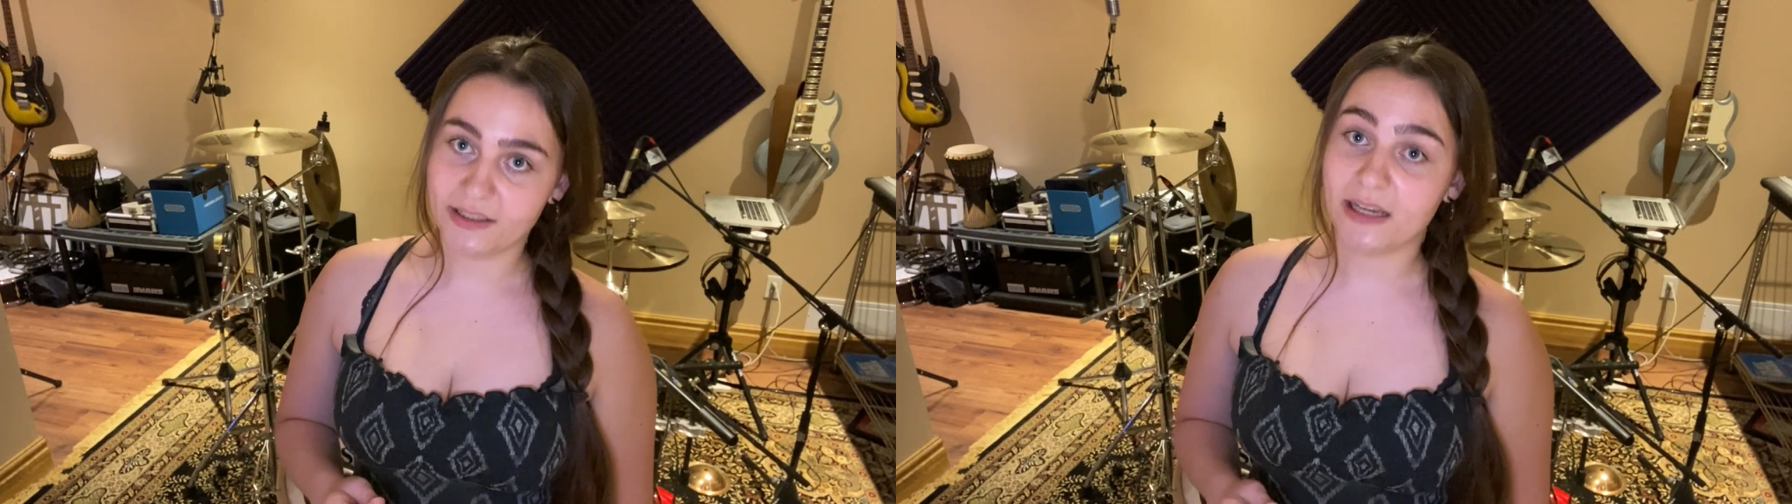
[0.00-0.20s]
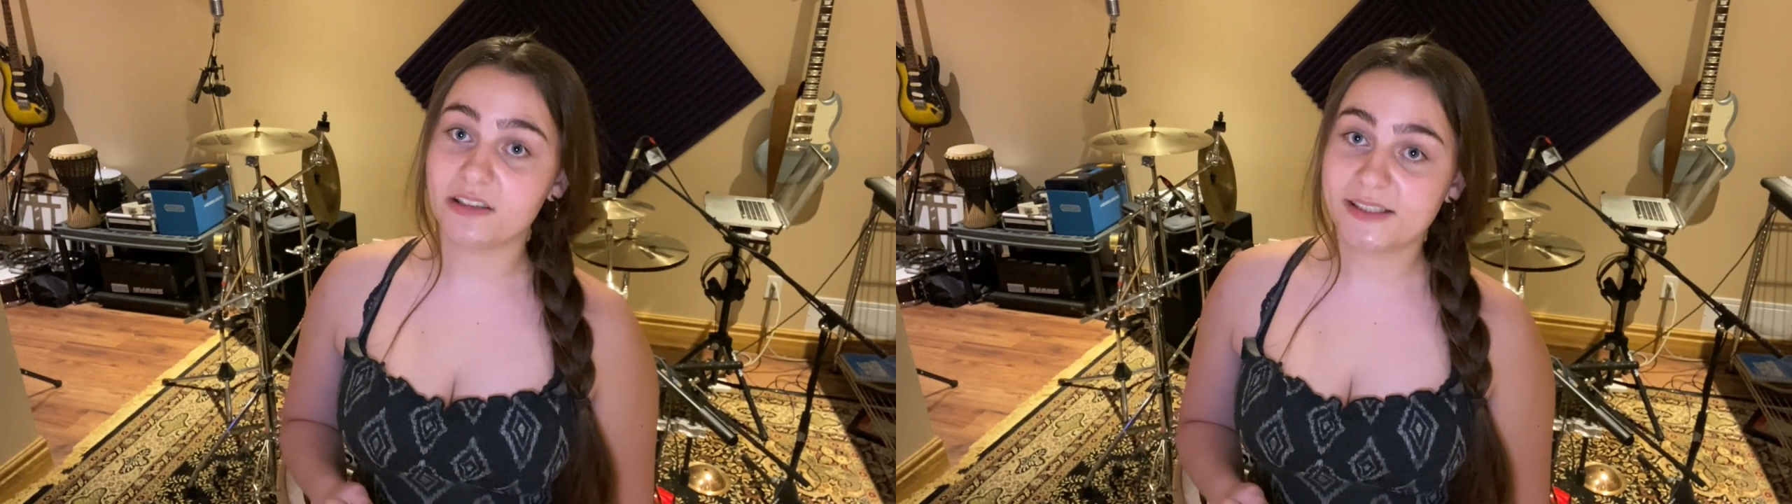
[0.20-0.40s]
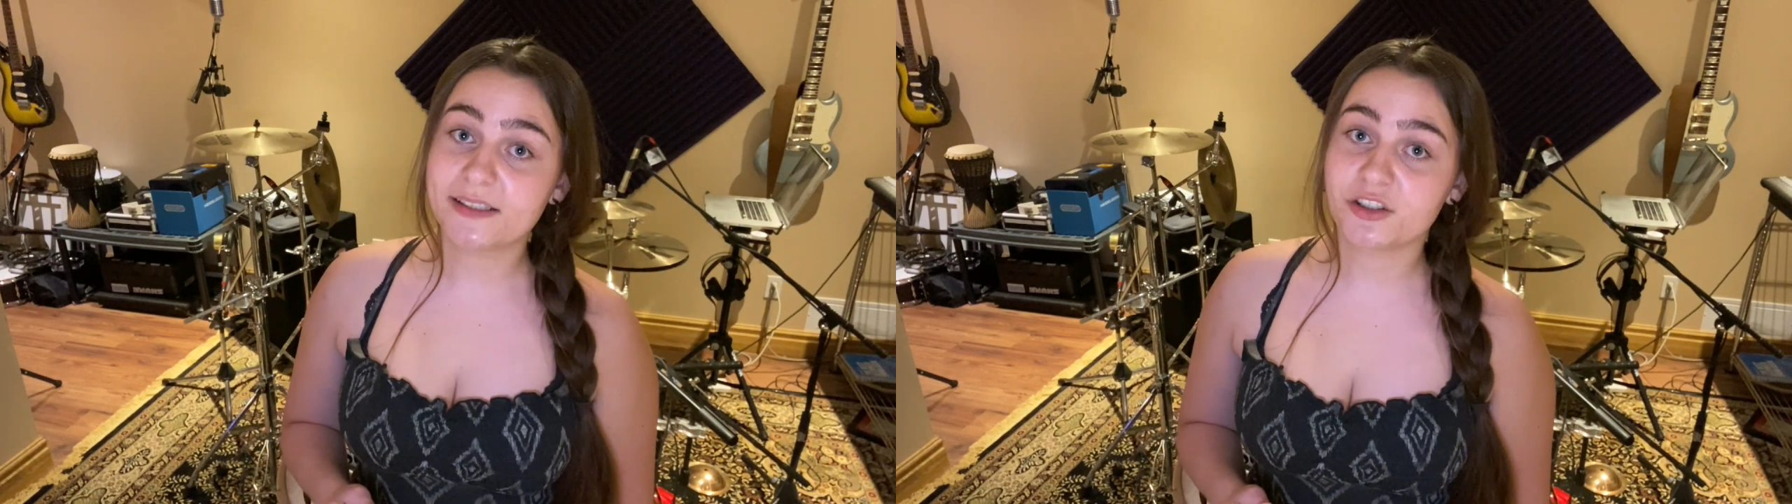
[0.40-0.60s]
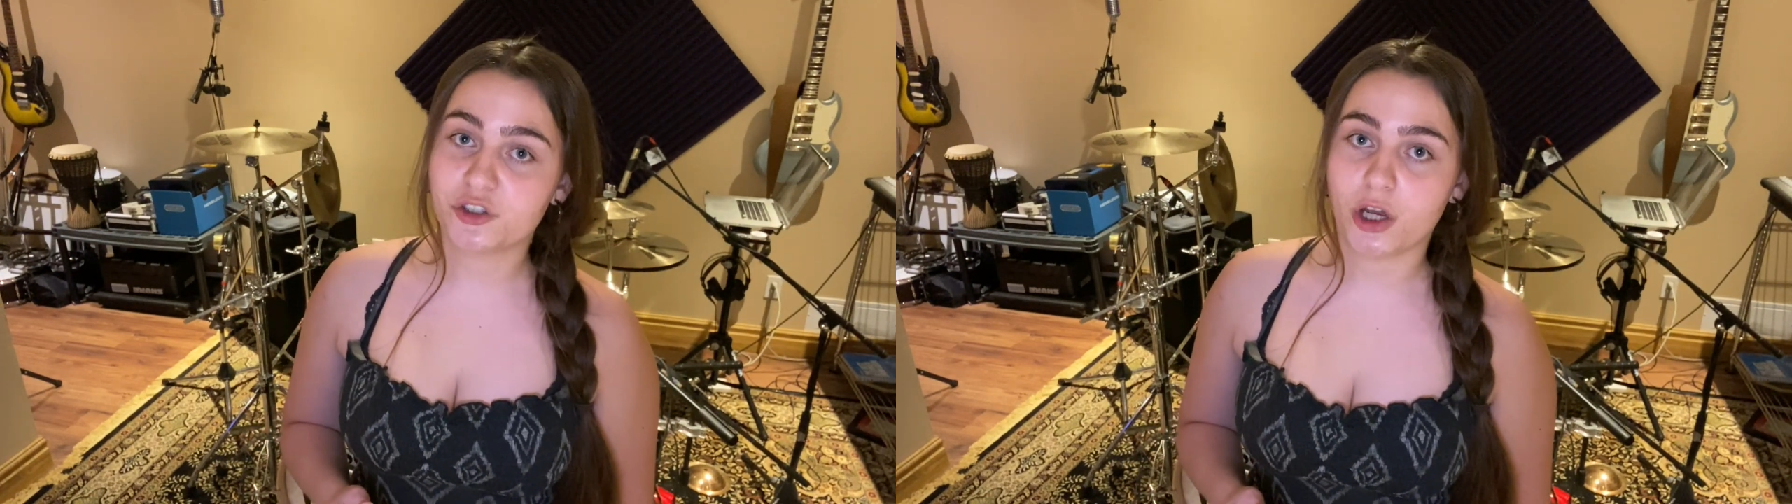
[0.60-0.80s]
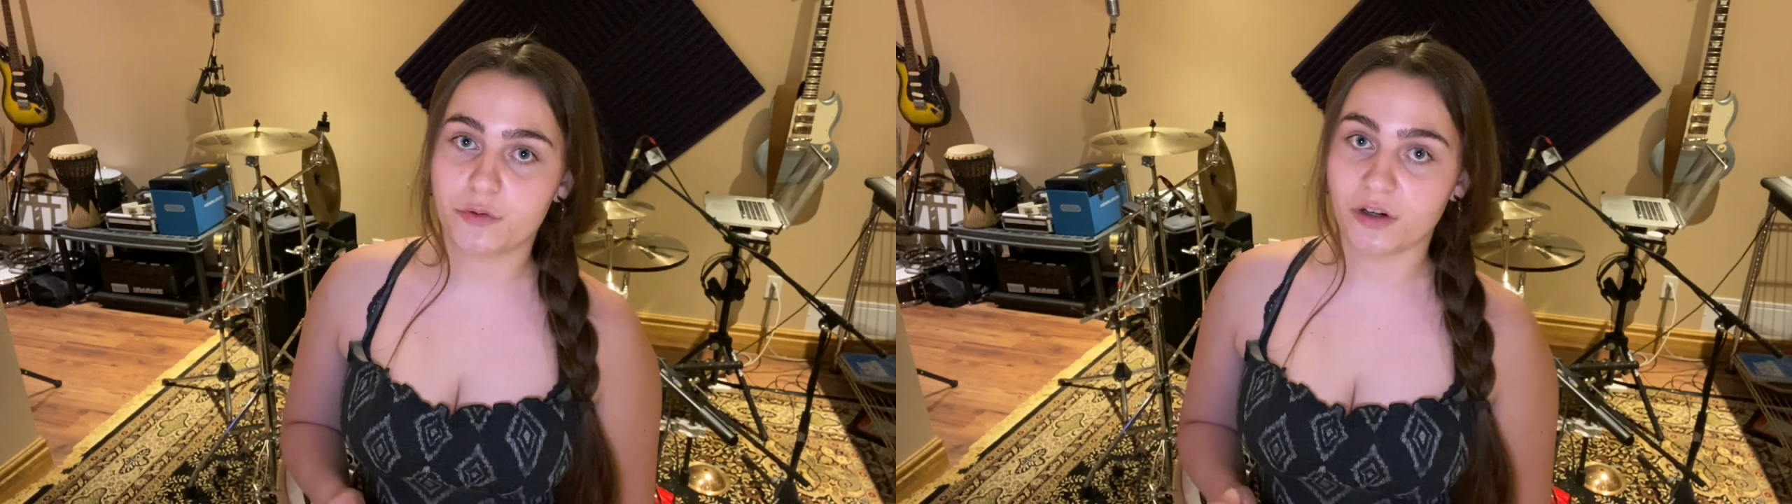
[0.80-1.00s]
at least in the
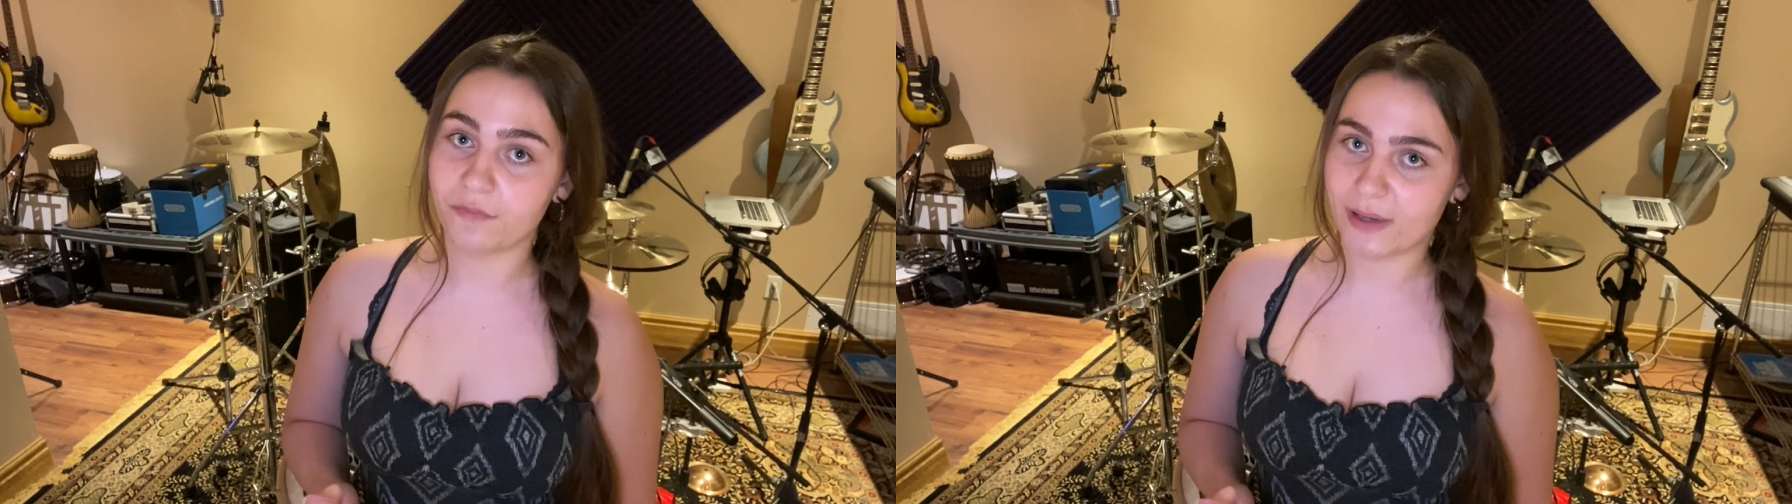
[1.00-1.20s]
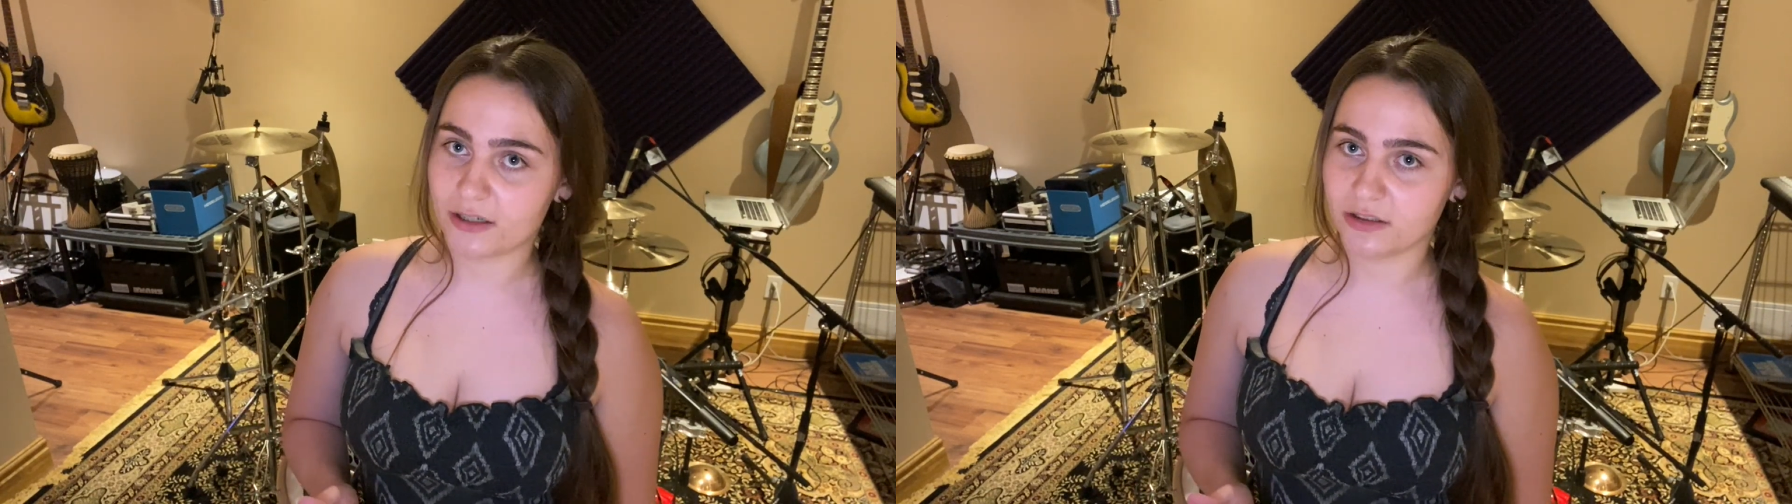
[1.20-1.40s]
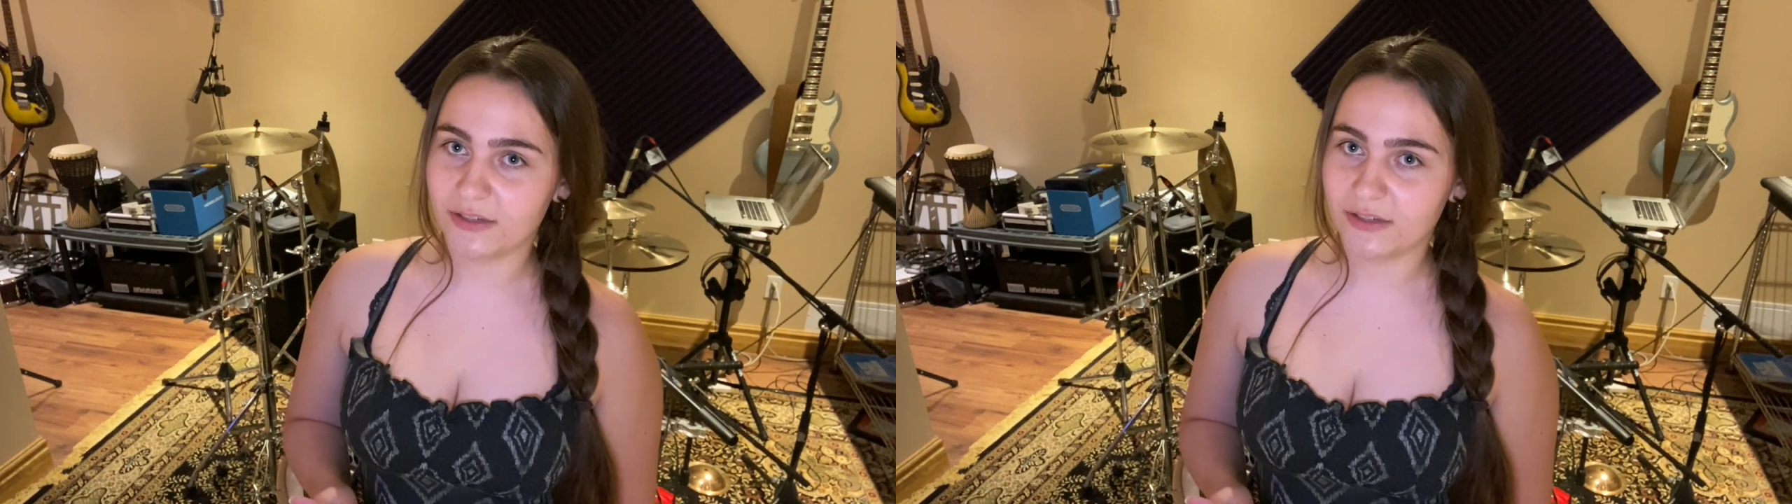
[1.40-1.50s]
genre of metal.